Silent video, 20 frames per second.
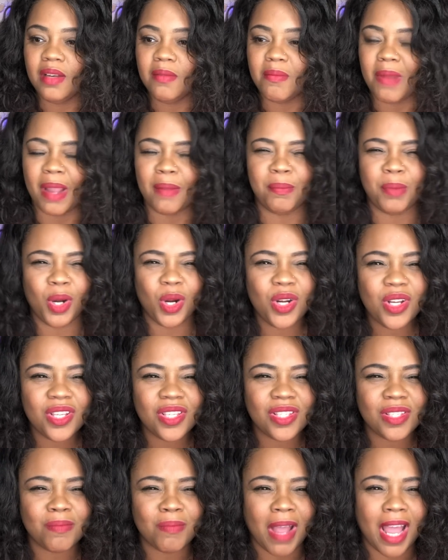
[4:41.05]
my
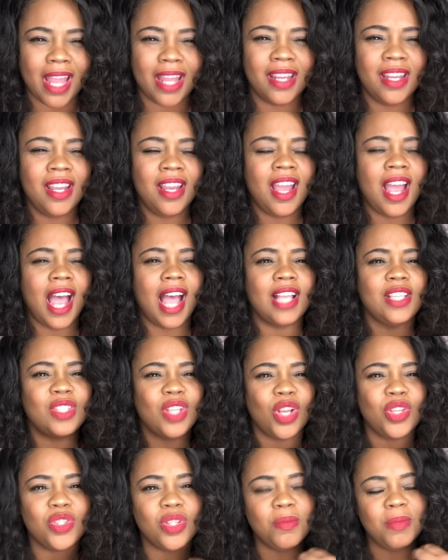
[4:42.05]
I
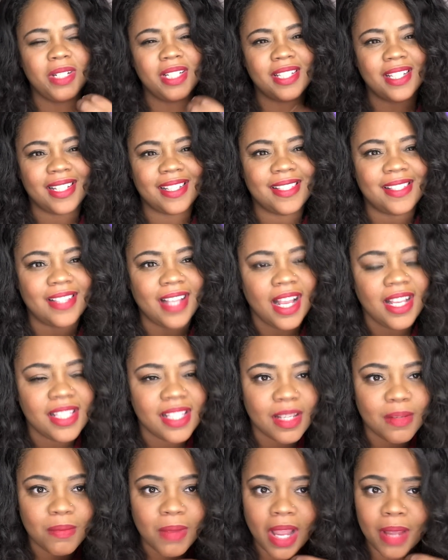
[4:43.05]
saw so much
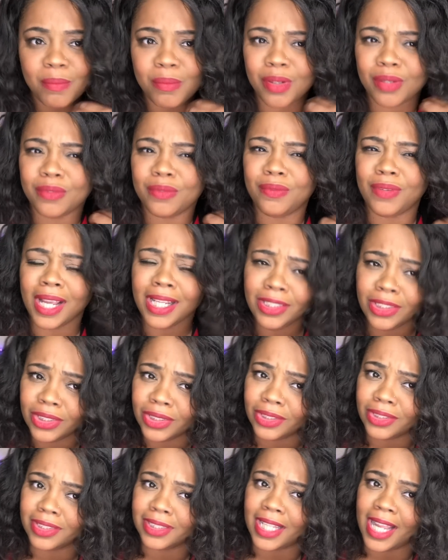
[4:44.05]
success in my
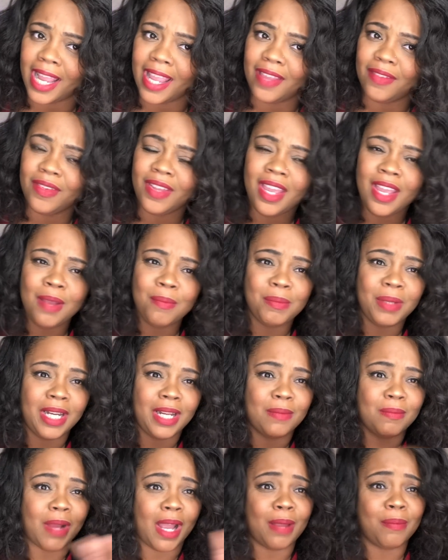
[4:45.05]
professional life, but
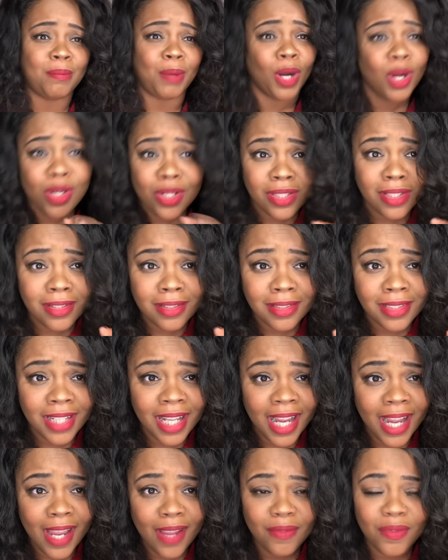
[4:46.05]
in my personal
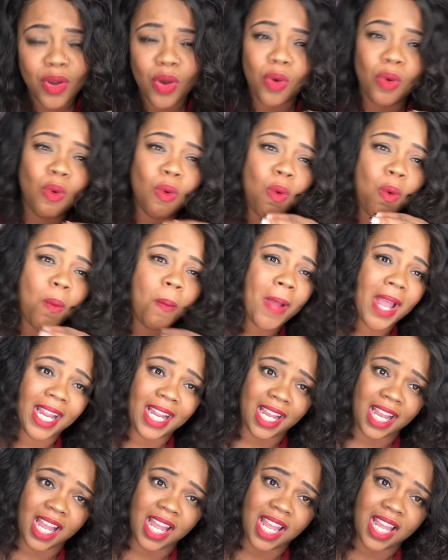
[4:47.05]
life, oh my
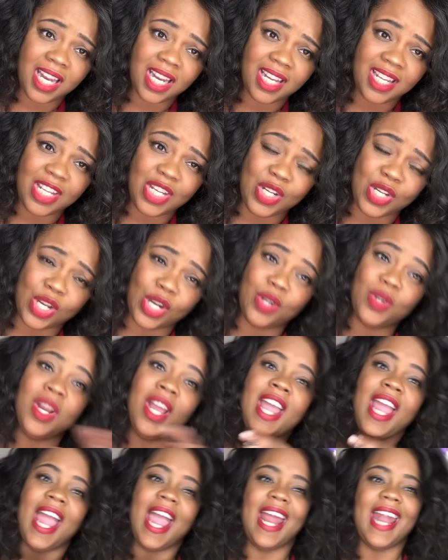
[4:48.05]
God.
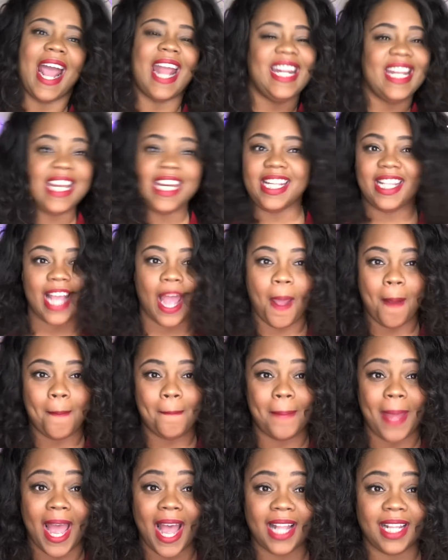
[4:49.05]
And I needed
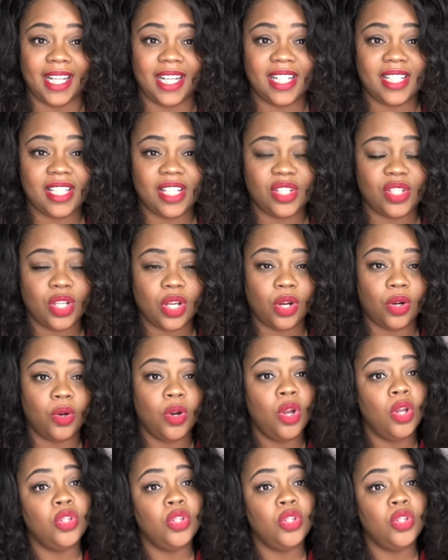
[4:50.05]
that balance. And so